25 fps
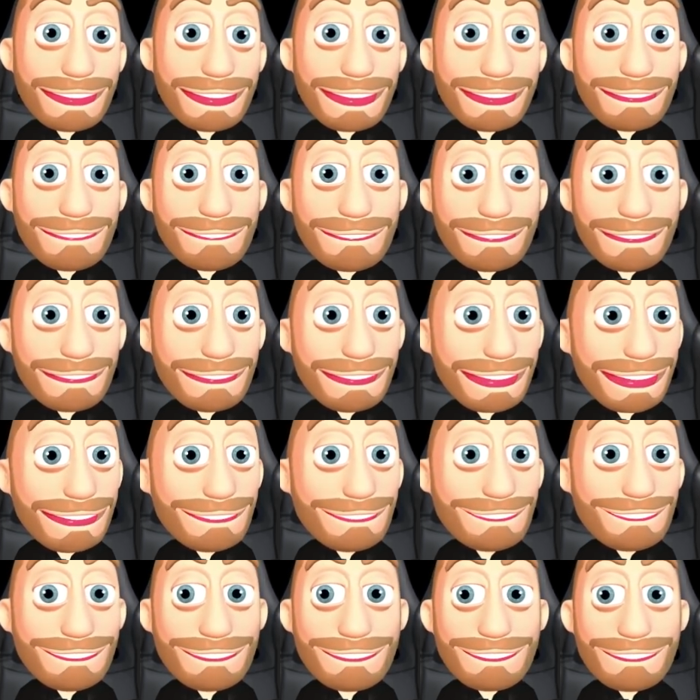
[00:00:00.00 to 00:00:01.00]
It's
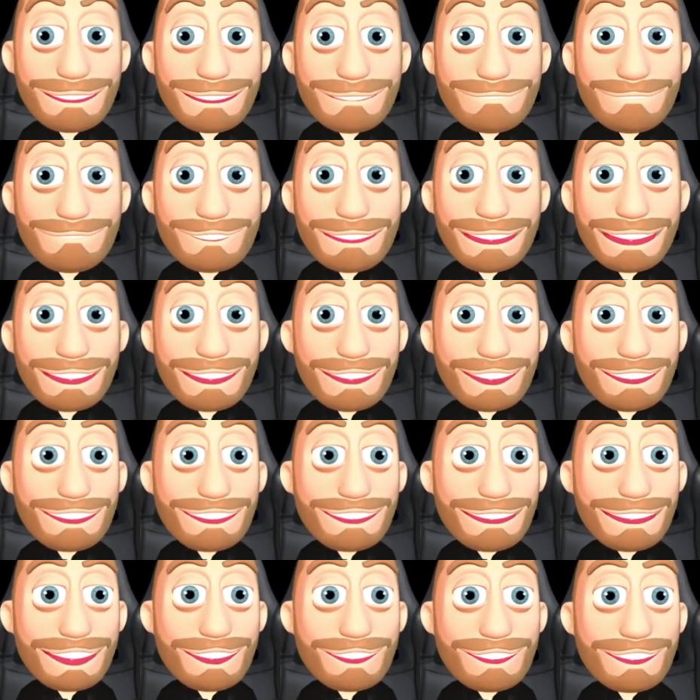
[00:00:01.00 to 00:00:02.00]
going to be really, really
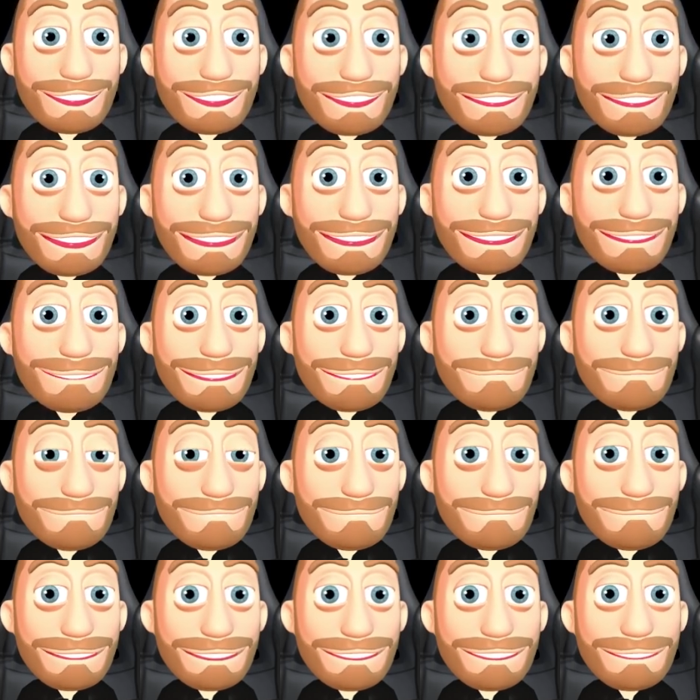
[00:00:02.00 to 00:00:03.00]
cool to have this
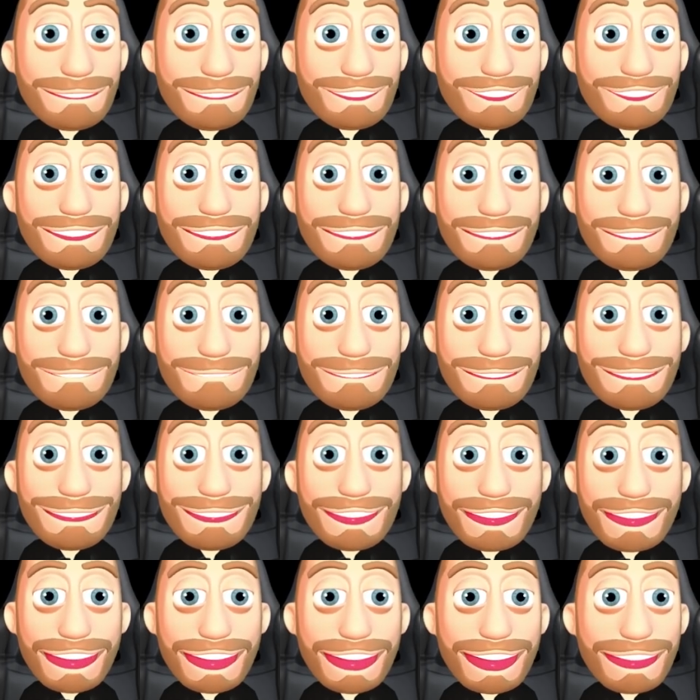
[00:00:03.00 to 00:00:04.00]
all distributed
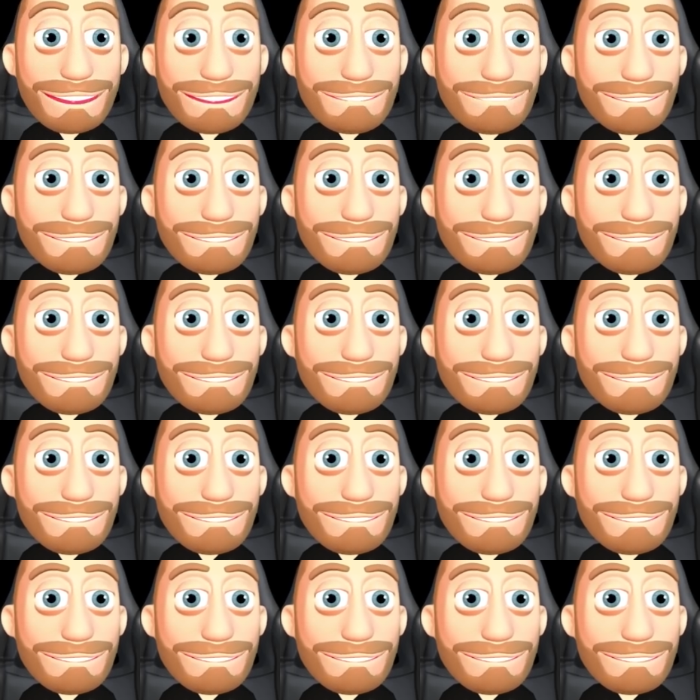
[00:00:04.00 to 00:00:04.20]
out there.